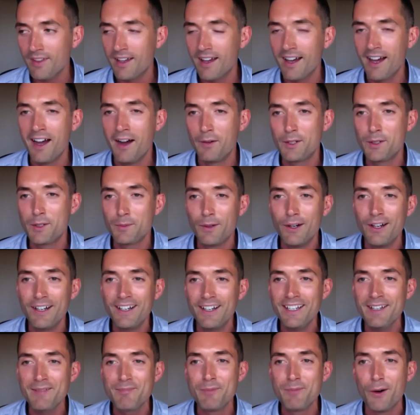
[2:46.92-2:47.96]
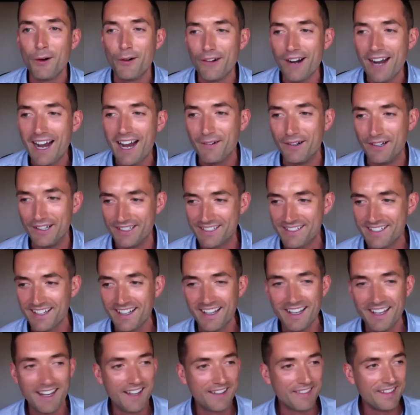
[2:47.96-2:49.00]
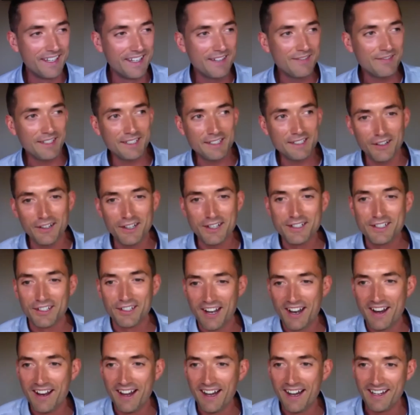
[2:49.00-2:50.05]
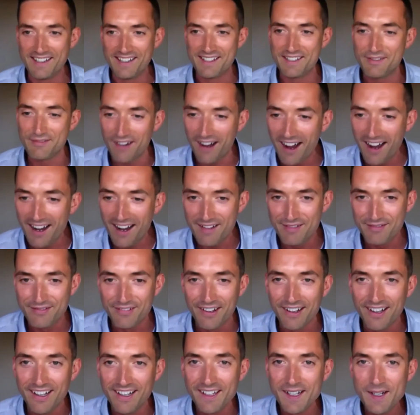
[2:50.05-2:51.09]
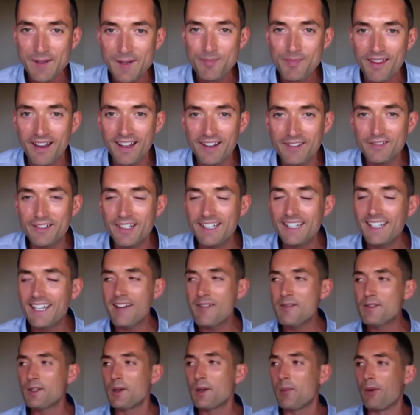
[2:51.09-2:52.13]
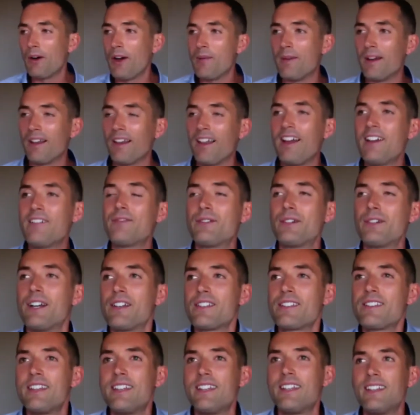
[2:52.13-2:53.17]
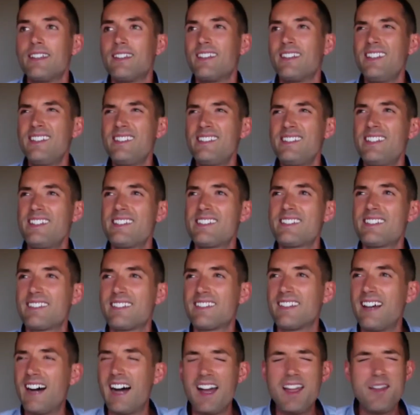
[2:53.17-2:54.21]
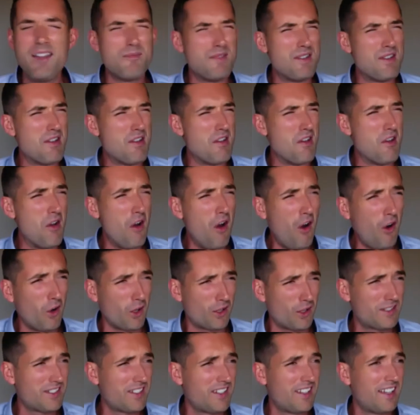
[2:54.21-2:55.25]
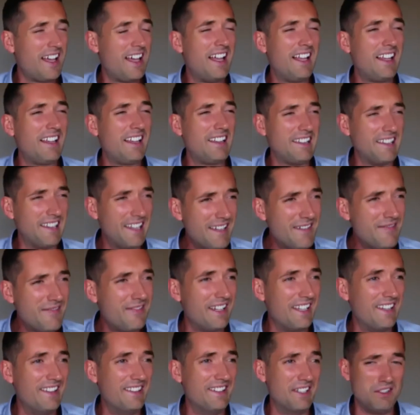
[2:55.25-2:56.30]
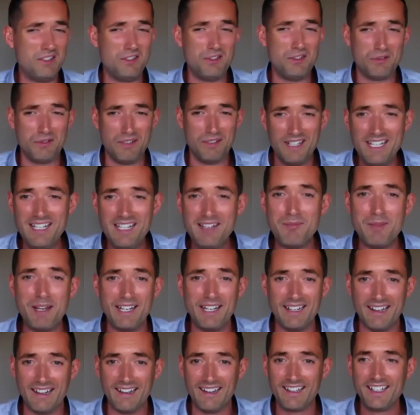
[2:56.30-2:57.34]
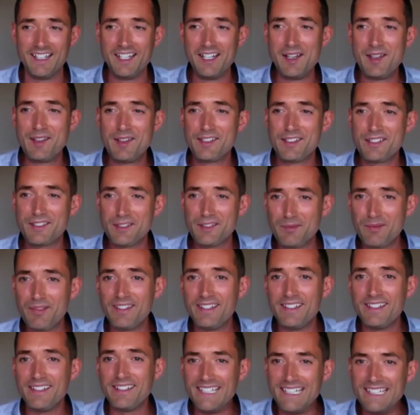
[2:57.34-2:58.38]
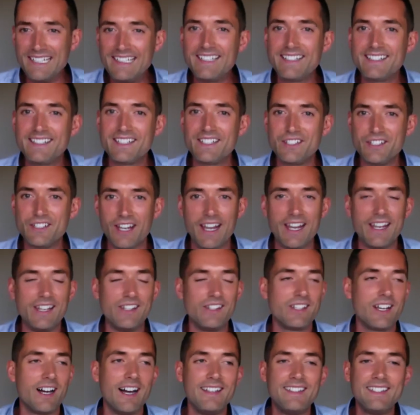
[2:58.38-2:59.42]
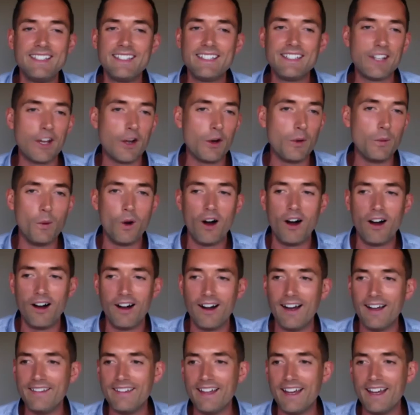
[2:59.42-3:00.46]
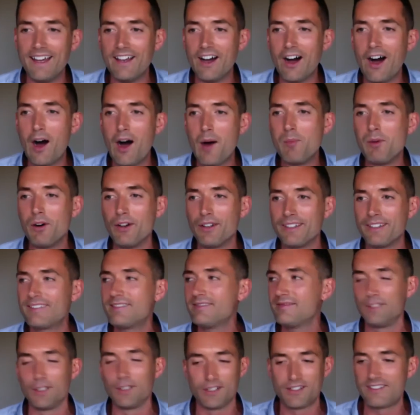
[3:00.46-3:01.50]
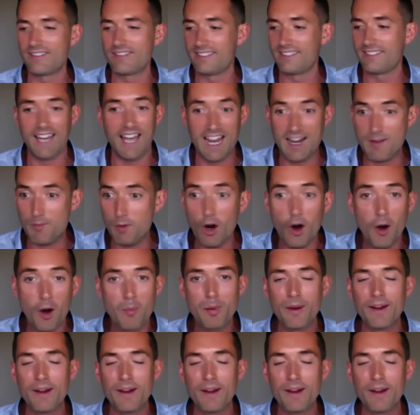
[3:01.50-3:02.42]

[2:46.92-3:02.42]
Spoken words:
I was working more hours than if I'd gone and done a 9 to 5. And it really came to a point in my life where I was thinking, I'm not living the dream here. Something needed to change. I didn't know what, and then Arbonne just came up.